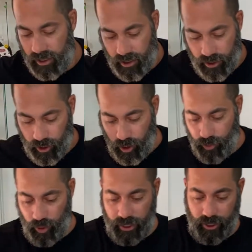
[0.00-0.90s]
no
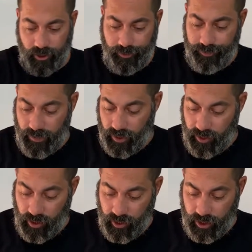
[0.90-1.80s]
bueno,
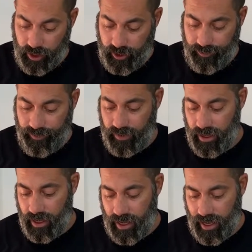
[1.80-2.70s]
no good,
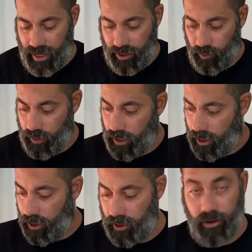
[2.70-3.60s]
and we
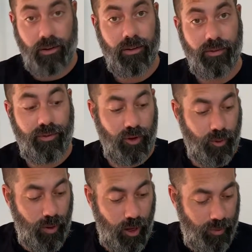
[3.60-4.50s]
are full
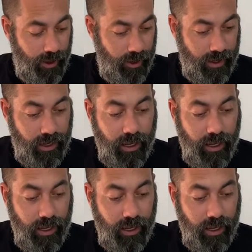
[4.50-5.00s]
ball bearing.